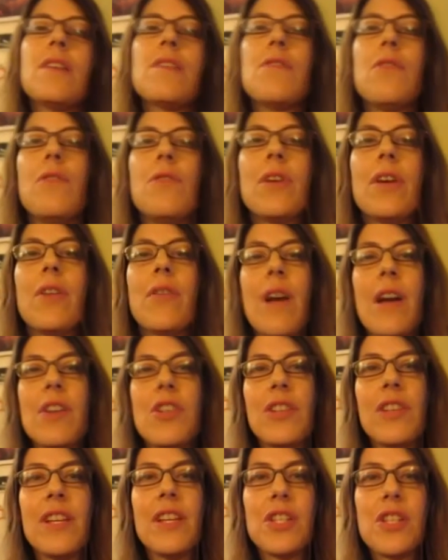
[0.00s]
So
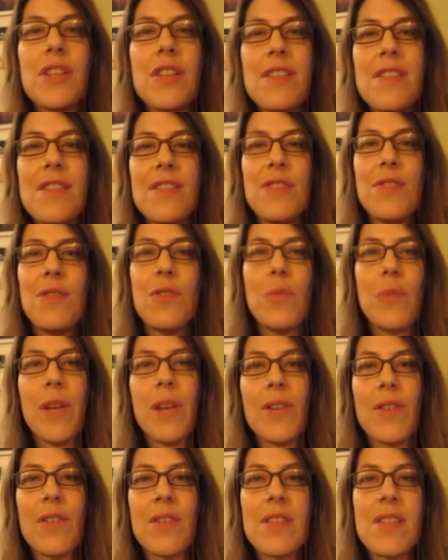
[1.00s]
congratulations to the
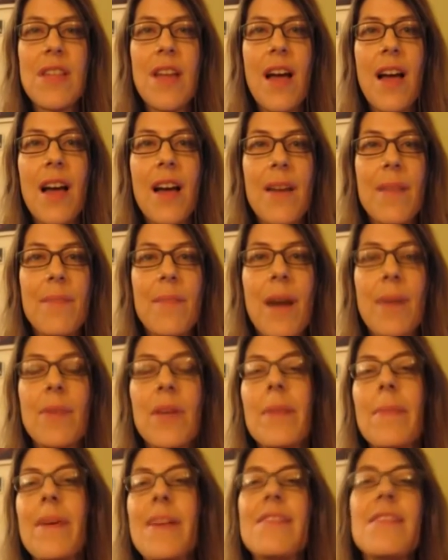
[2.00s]
winners. I'm
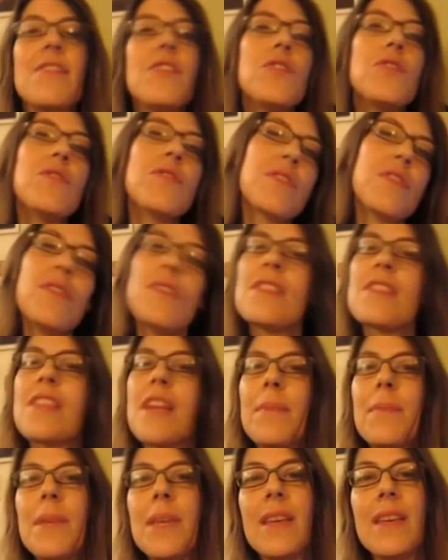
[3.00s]
gonna message you so you can
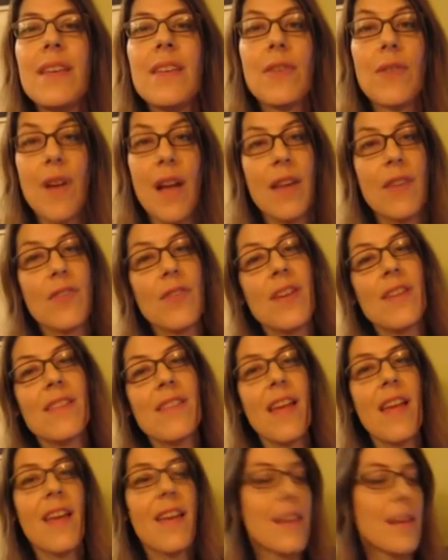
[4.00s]
send me your
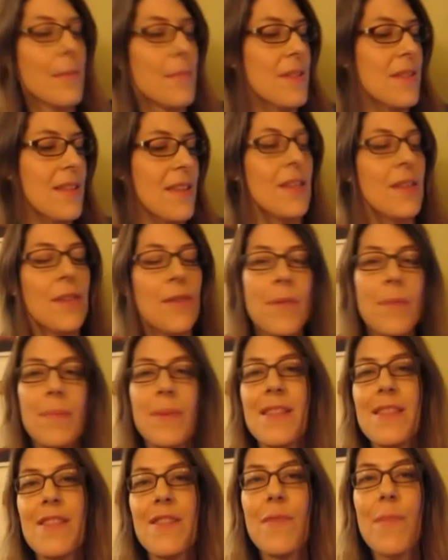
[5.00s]
address and I'll be sending you a
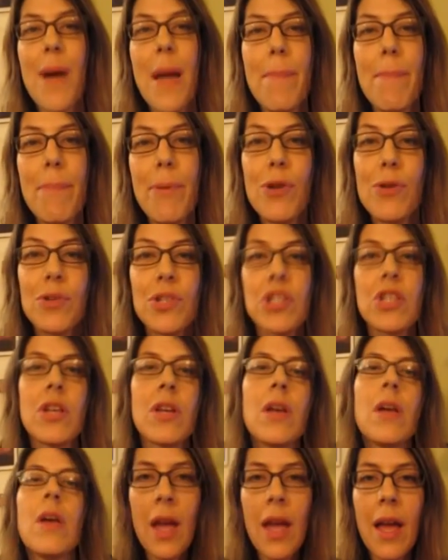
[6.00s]
piece of my booch.
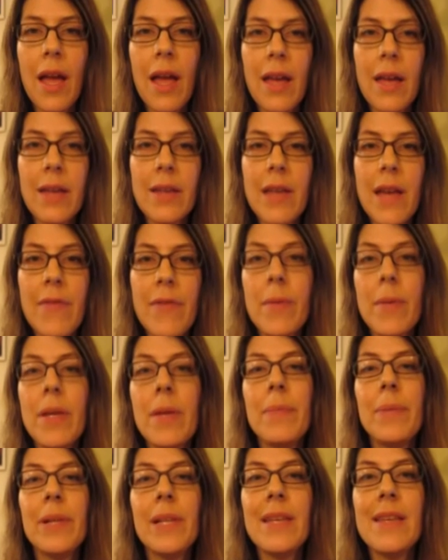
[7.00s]
And
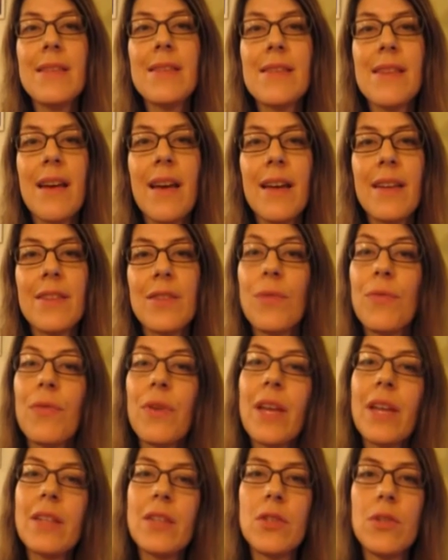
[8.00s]
everybody, please don't
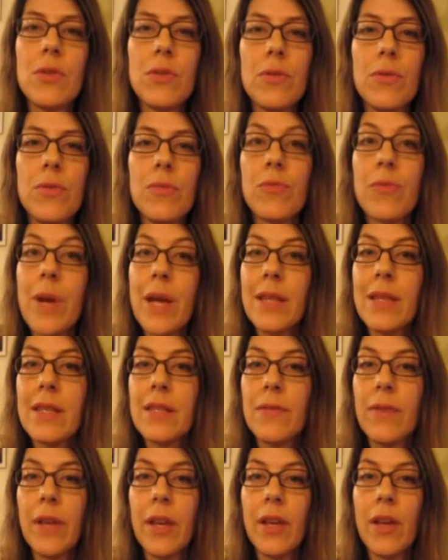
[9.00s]
forget to rate
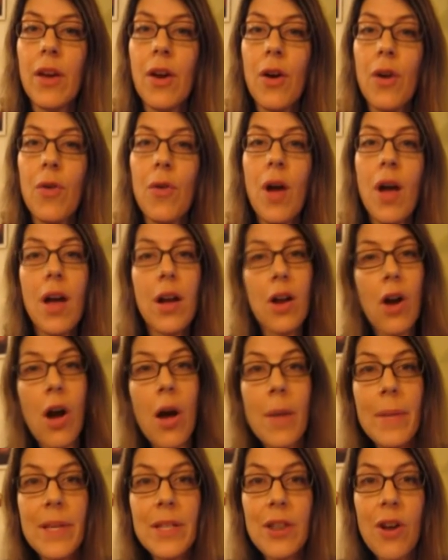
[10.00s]
this video,
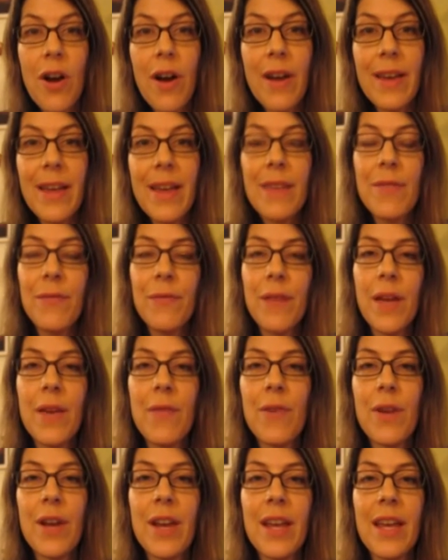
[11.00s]
comment on it,
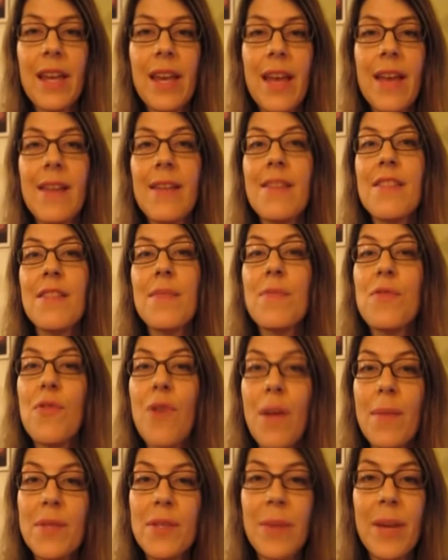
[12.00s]
favorite it, and
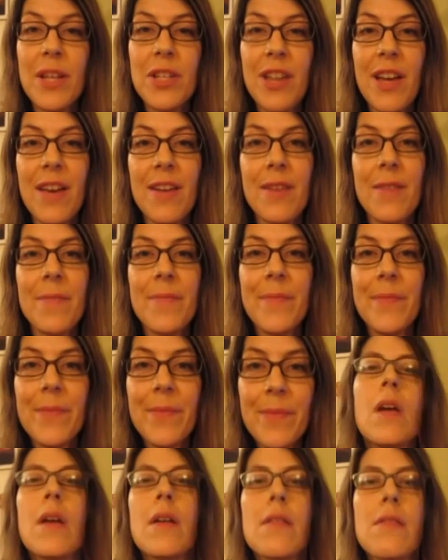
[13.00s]
subscribe to my channel.
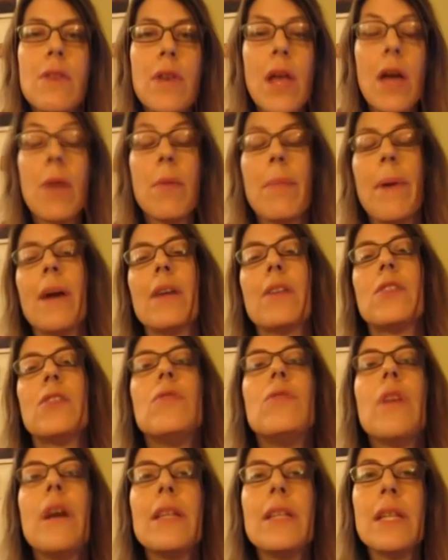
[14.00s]
So now back to
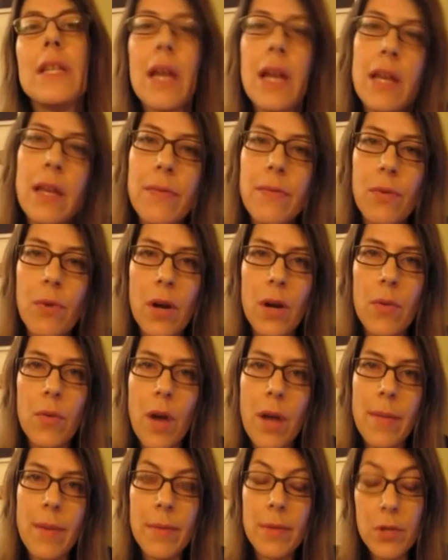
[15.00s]
1984 and
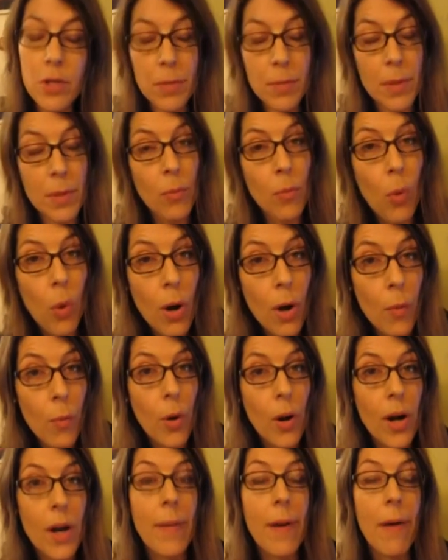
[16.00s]
why maybe you should be more
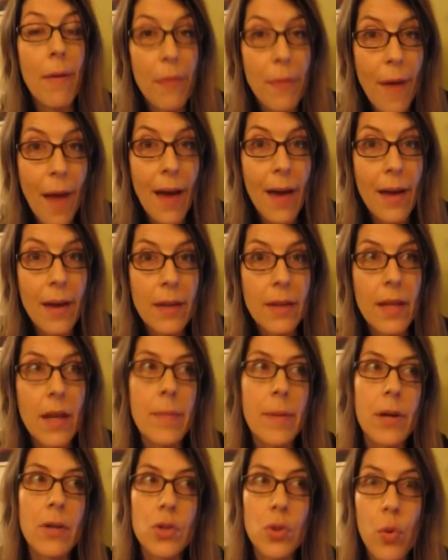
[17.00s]
worried about that than
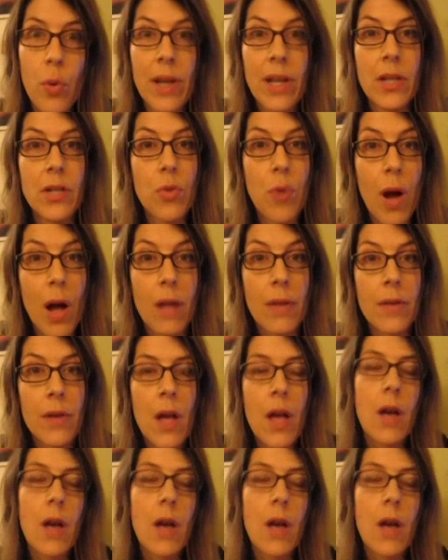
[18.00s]
about 2012.